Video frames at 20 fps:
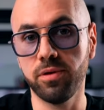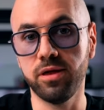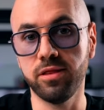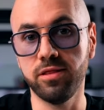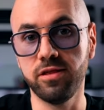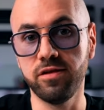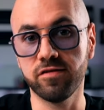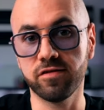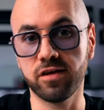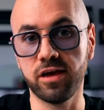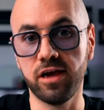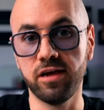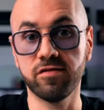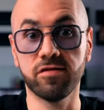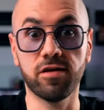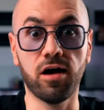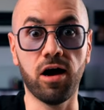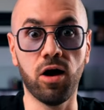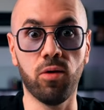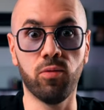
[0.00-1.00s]
in this case,
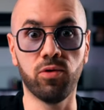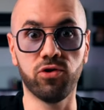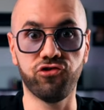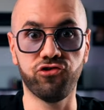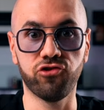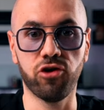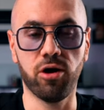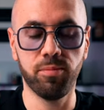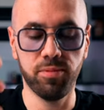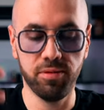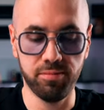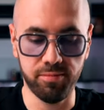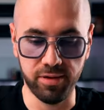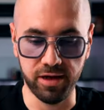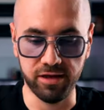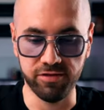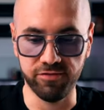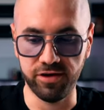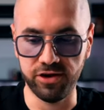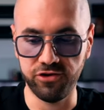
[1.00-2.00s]
our shop,
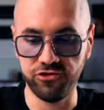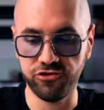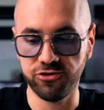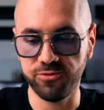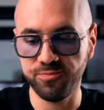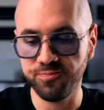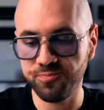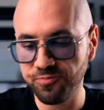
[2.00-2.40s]
Pen Venture.